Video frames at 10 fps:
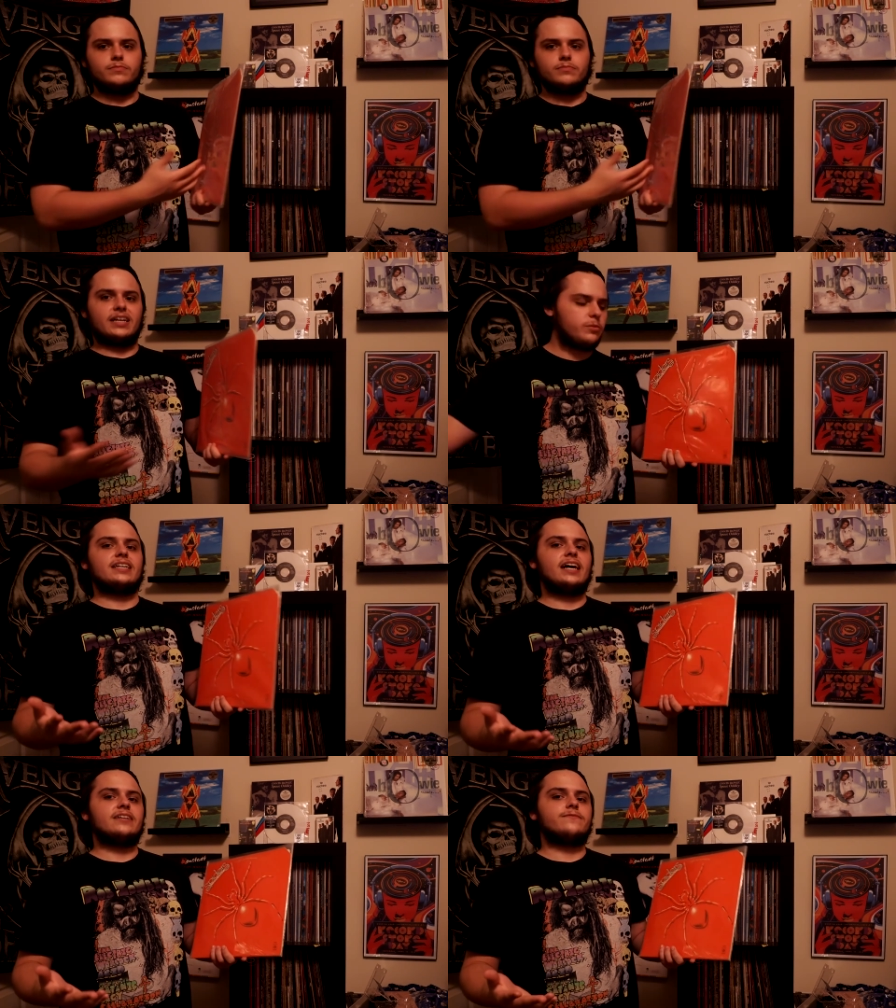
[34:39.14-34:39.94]
I kind of
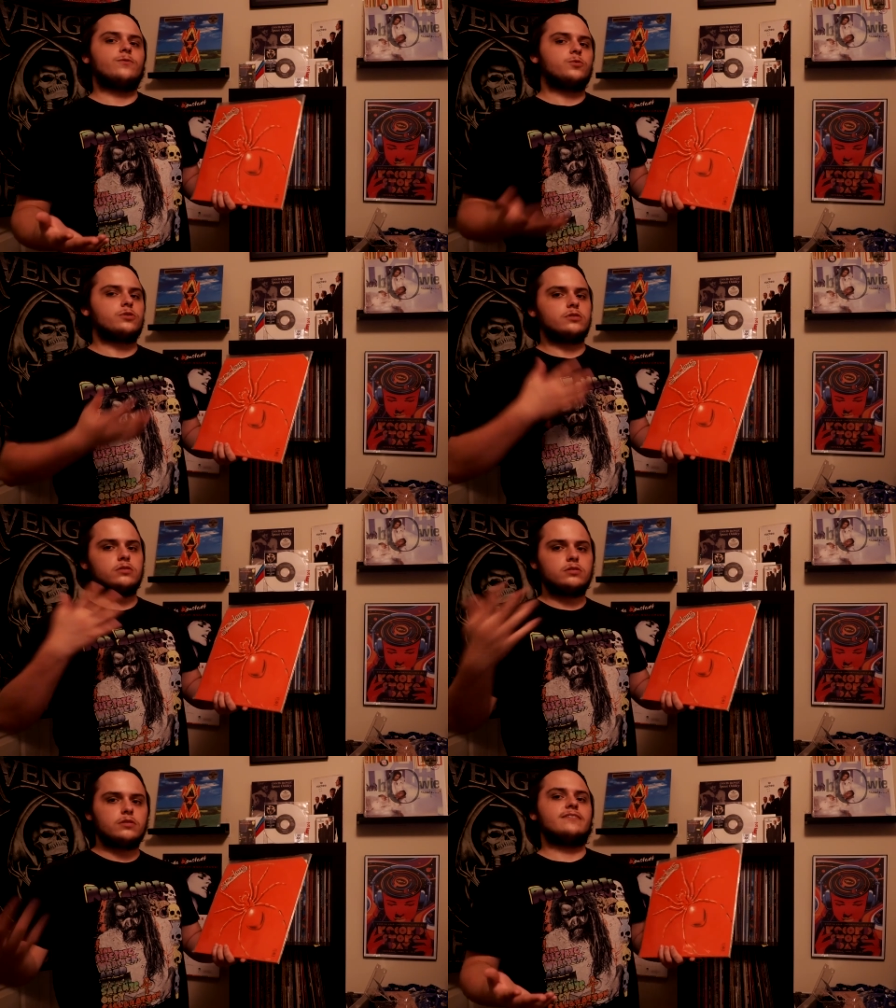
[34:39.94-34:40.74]
got it for
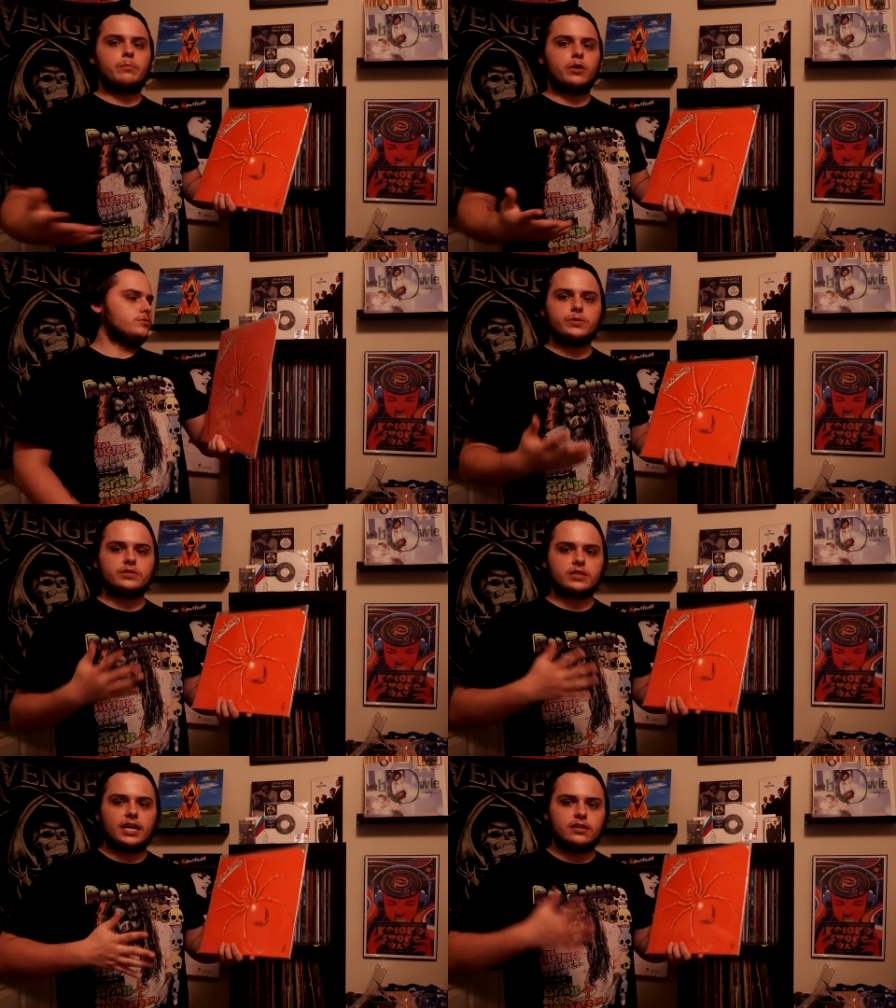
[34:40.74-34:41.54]
that purpose.
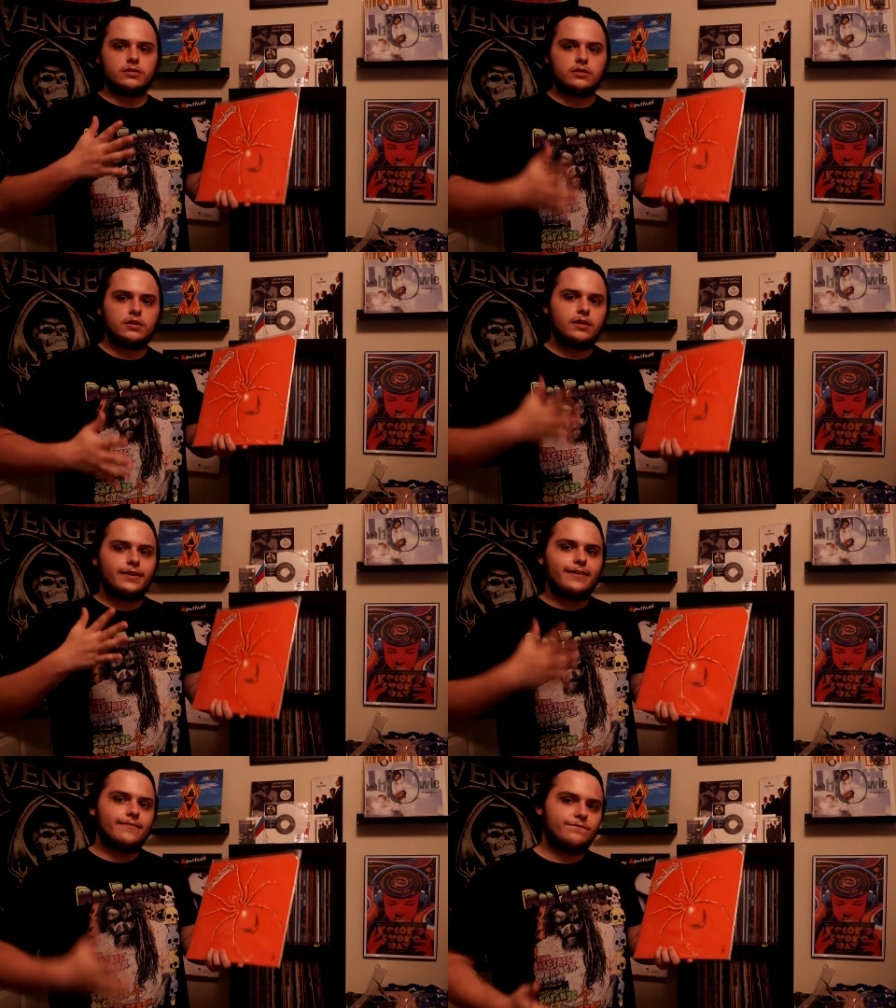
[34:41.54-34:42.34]
It kind of
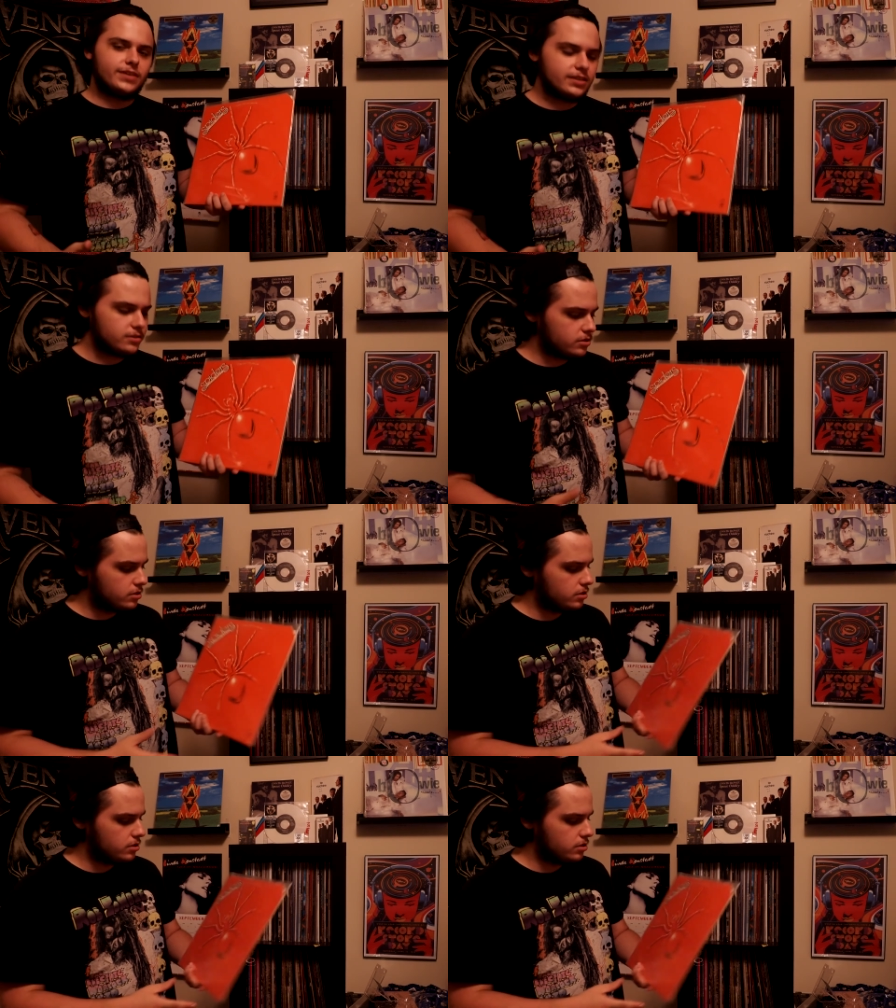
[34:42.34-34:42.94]
fit.